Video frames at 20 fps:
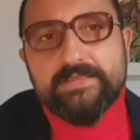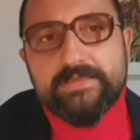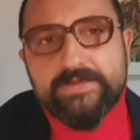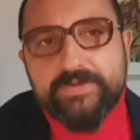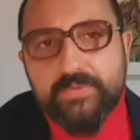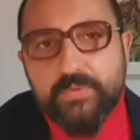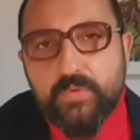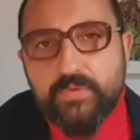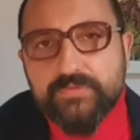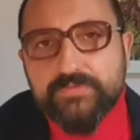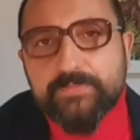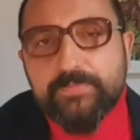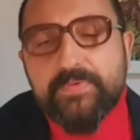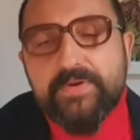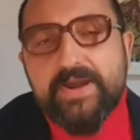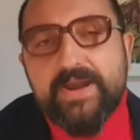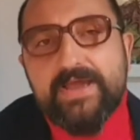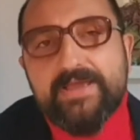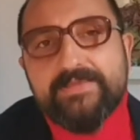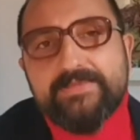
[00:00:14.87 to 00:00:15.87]
cross
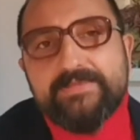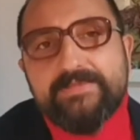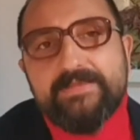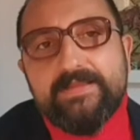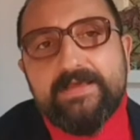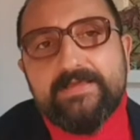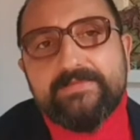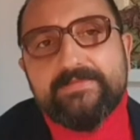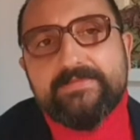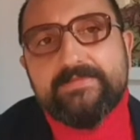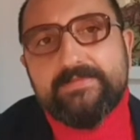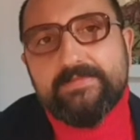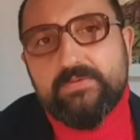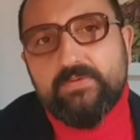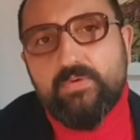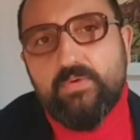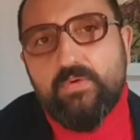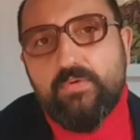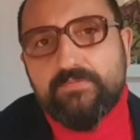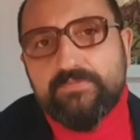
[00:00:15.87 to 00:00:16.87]
price elasticity
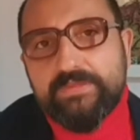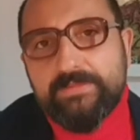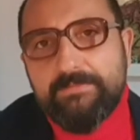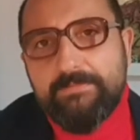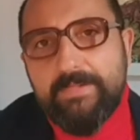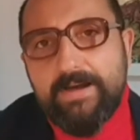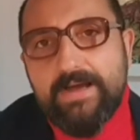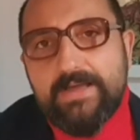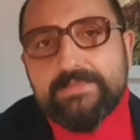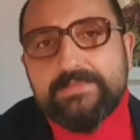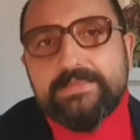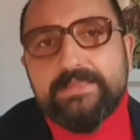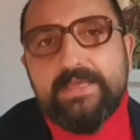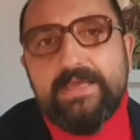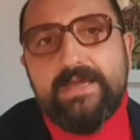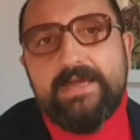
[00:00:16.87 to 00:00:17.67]
of demand,